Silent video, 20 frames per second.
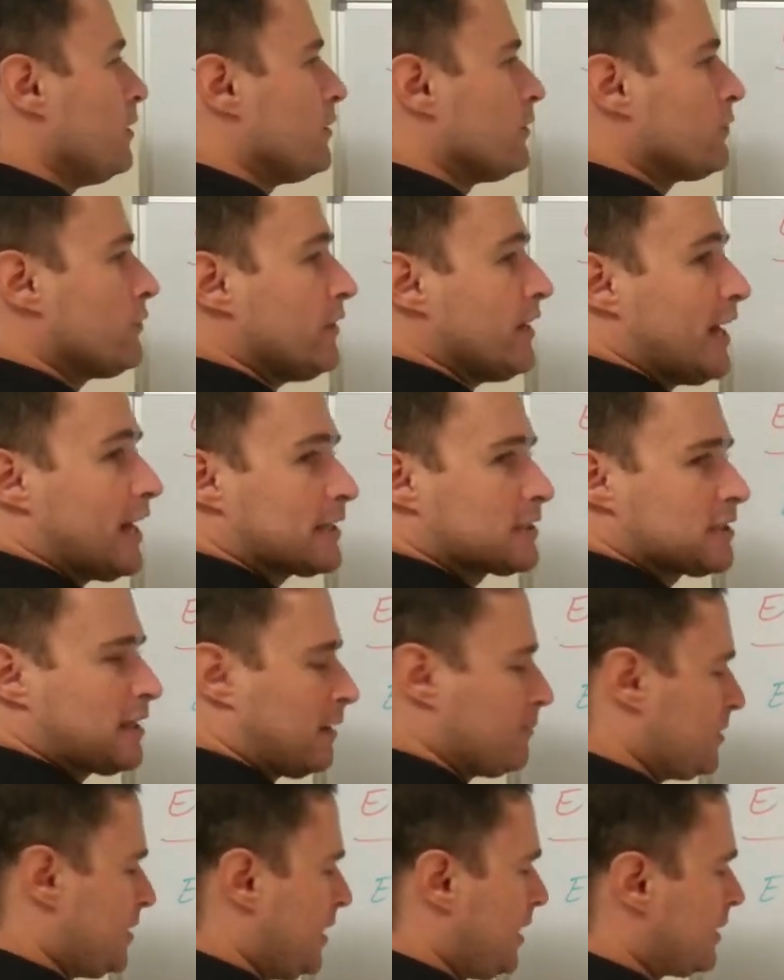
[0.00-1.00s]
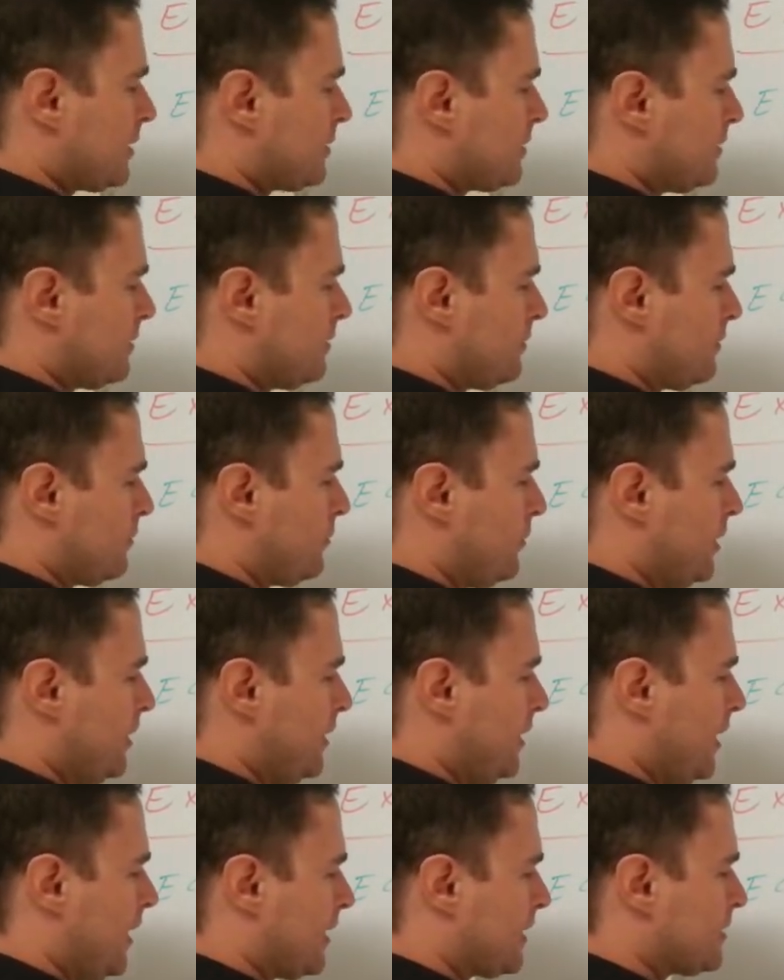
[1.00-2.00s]
3x times x,
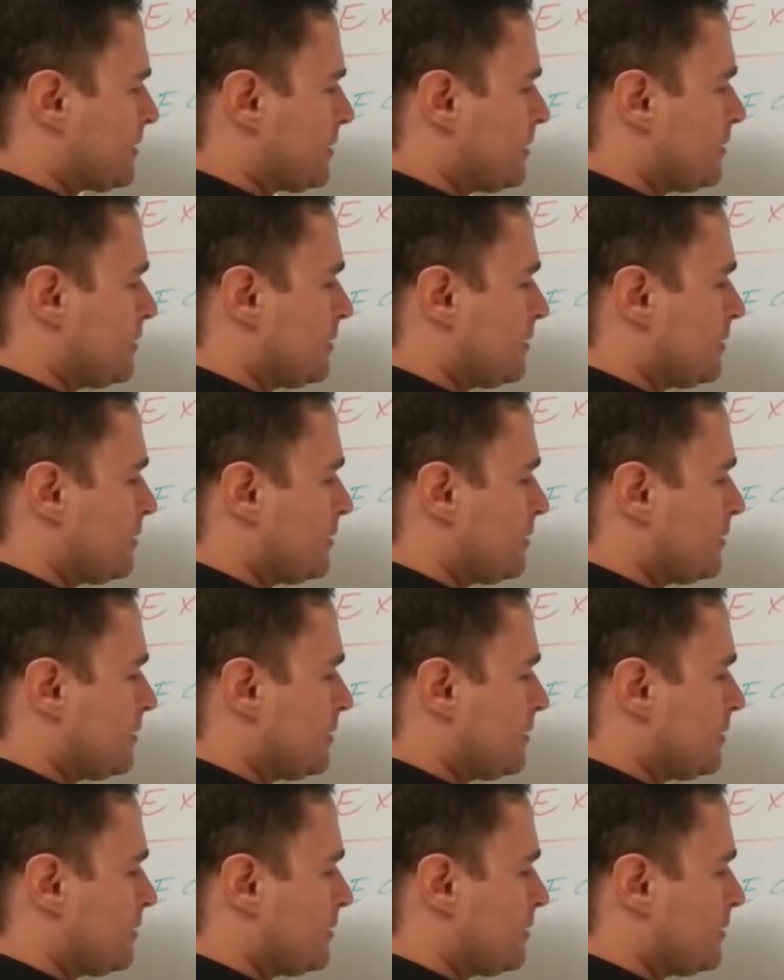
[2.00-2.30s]
3x